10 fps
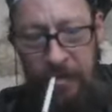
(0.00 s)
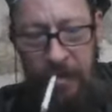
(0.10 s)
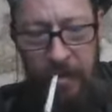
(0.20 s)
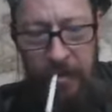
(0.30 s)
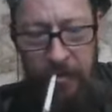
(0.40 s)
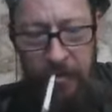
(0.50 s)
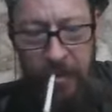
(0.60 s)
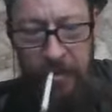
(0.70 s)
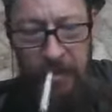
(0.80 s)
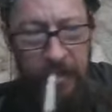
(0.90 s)
Thank you,
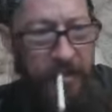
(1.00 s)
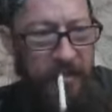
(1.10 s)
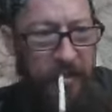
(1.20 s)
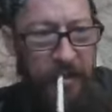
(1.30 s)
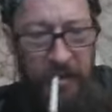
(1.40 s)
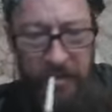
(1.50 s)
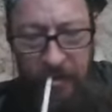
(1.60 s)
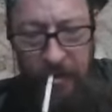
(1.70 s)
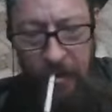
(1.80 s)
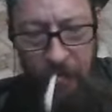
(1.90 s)
AD. It is a nice
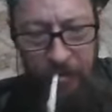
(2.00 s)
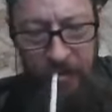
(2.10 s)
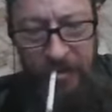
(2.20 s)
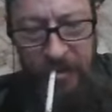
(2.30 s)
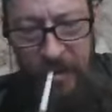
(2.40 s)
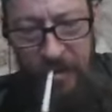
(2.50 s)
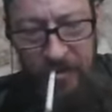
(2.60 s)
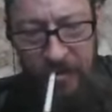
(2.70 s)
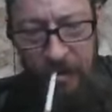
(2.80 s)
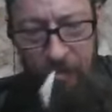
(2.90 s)
cup. It's a
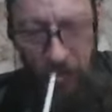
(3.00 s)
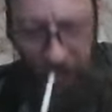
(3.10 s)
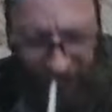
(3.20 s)
nice cup.